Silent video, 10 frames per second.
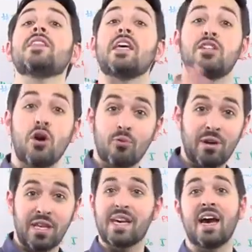They don't
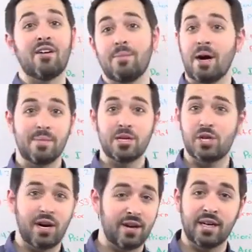really care about me
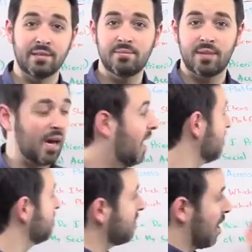sharing
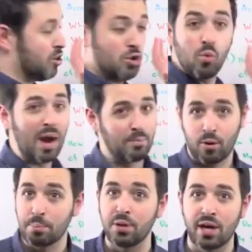a new
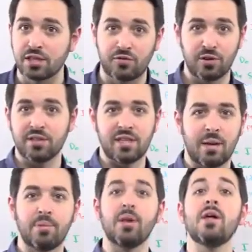Whiteboard Plus, for
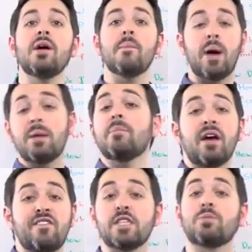example. But
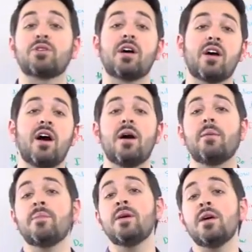my
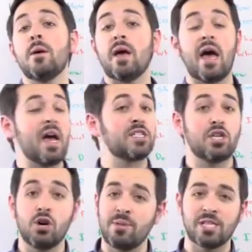Facebook.com
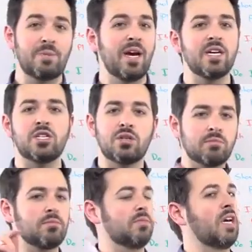SEO Moz page,
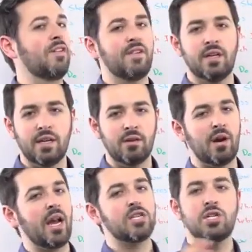definitely,
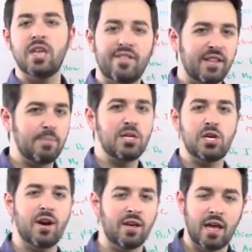right? I should definitely be
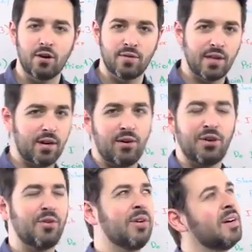sharing that over there,
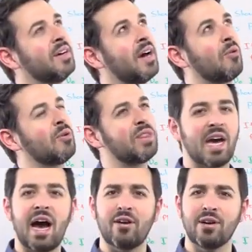although I wonder what the
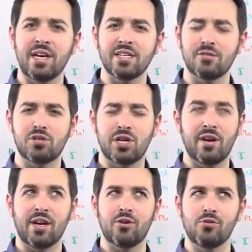irony is of
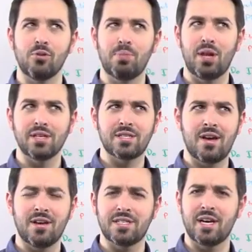sharing Google Plus
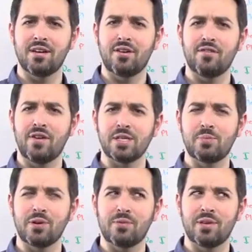content on
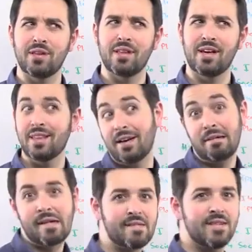Facebook, whether they like that or
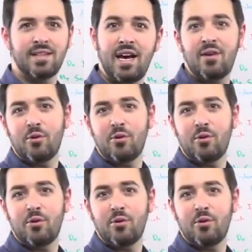not.